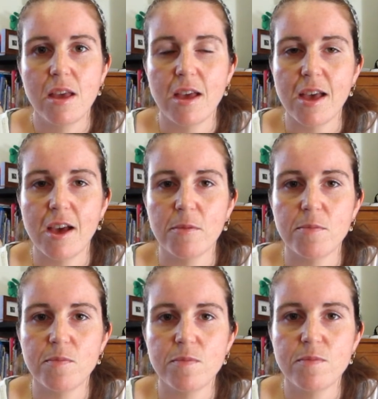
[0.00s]

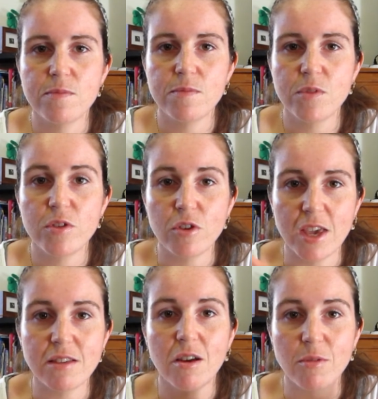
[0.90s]
So
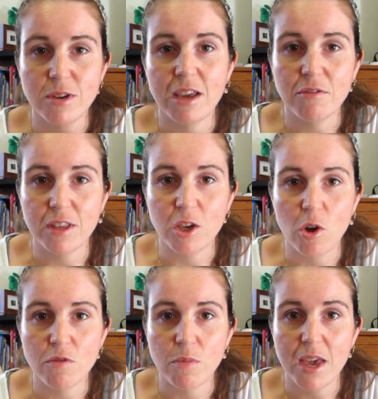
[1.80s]
yes, I would definitely
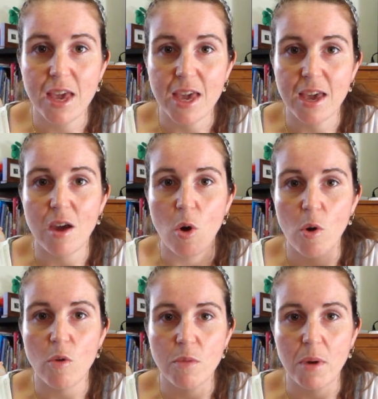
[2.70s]
go for my hair
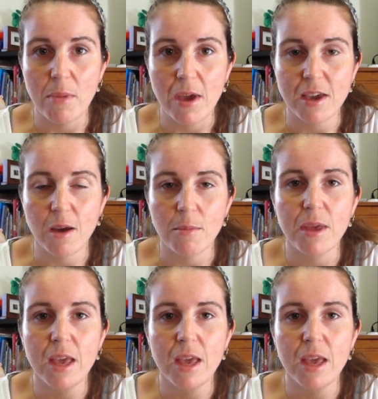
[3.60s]
over my makeup